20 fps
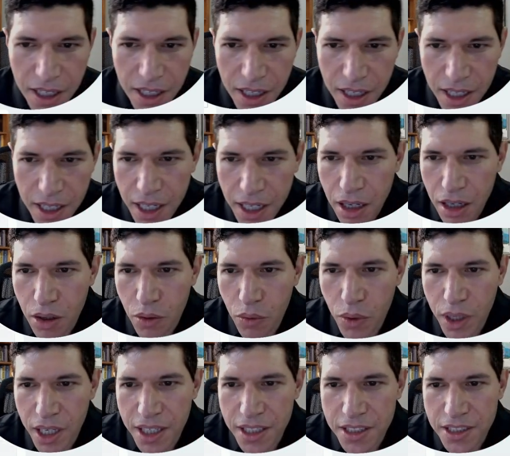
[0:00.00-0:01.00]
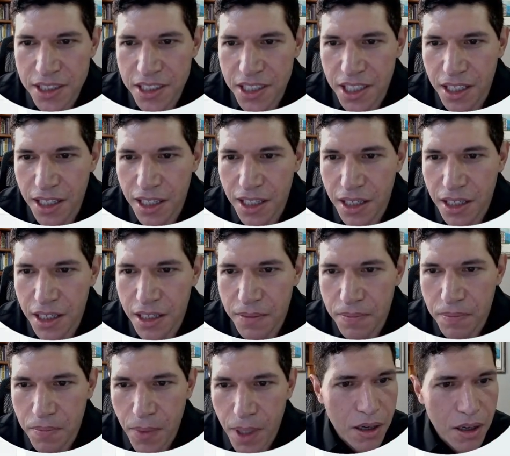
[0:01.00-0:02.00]
Here we can see
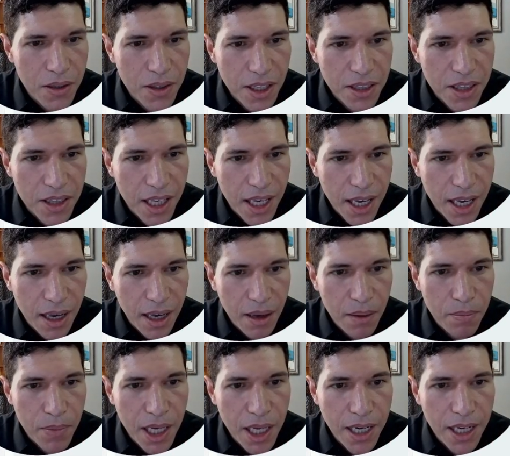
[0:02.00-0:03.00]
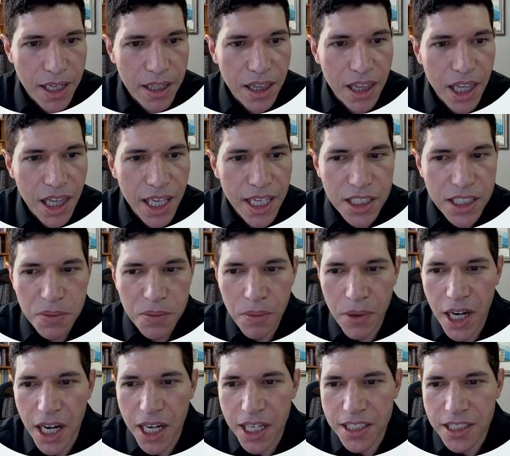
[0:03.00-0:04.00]
that the median list
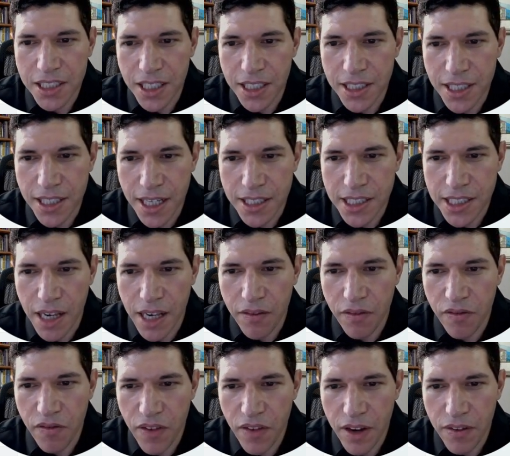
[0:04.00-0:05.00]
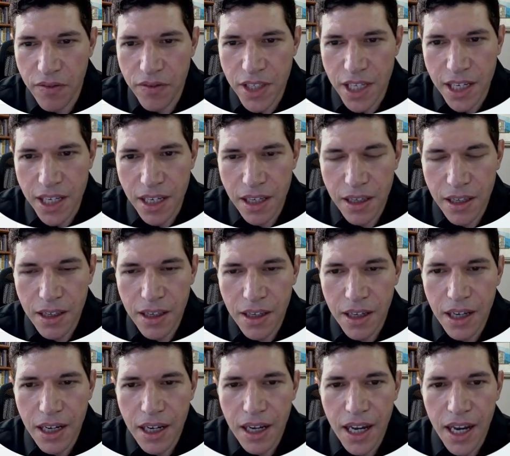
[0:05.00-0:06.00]
price is at 750,
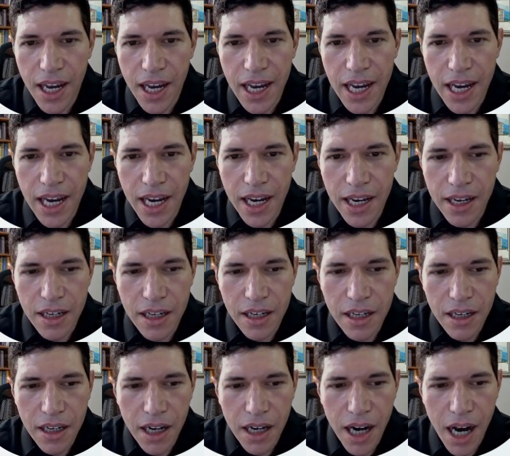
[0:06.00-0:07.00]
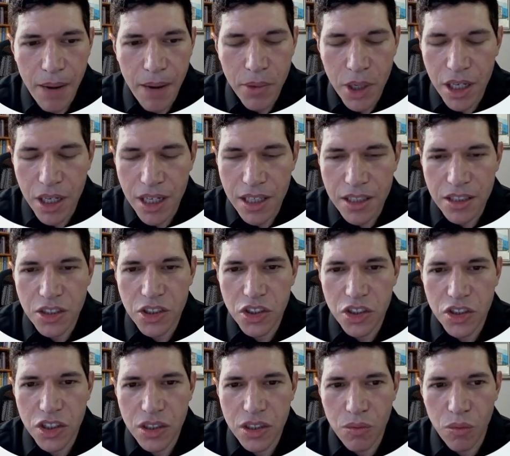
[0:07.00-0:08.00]
and I'm gonna
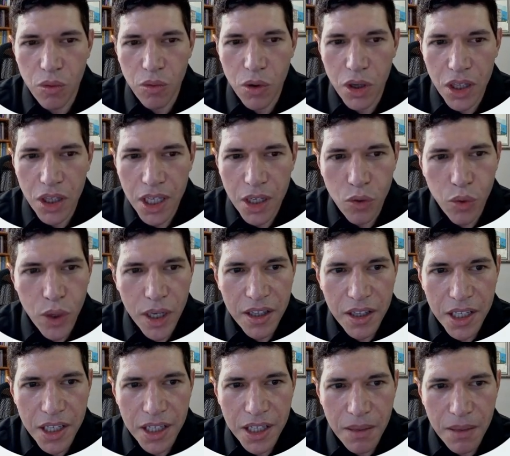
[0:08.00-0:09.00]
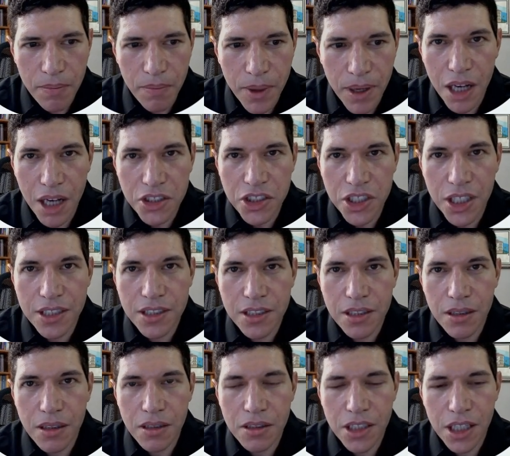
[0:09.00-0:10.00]
really quickly
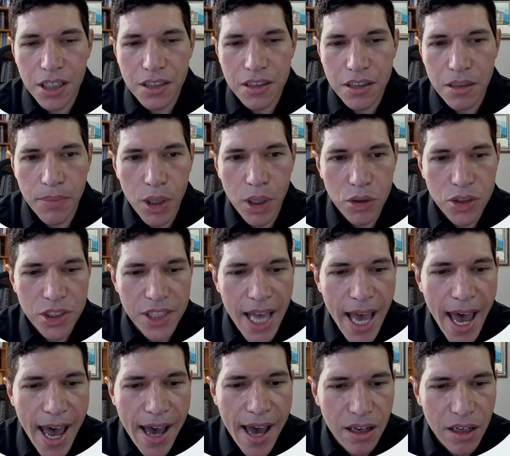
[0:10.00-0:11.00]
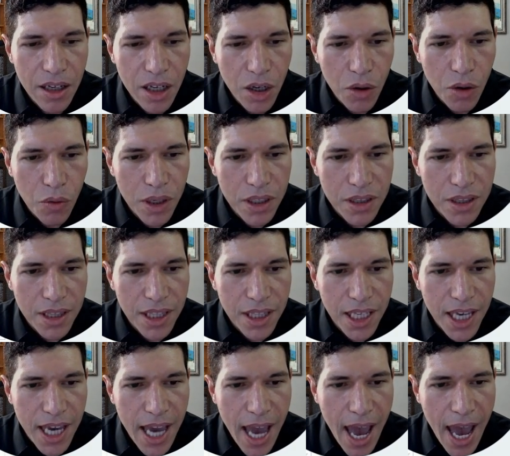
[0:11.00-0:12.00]
just juxtapose that with
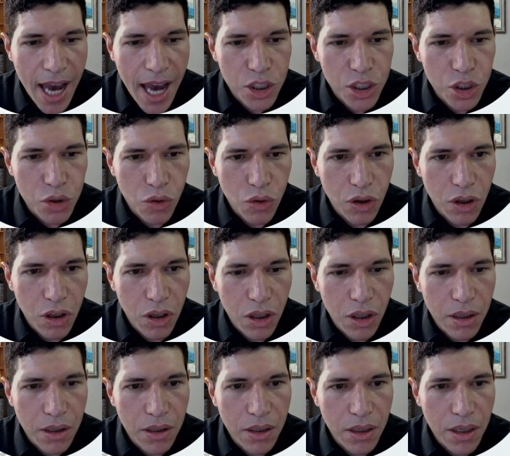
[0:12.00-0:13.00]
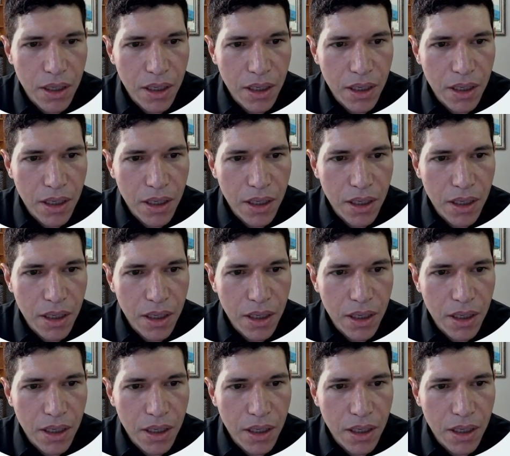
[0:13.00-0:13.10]
the actual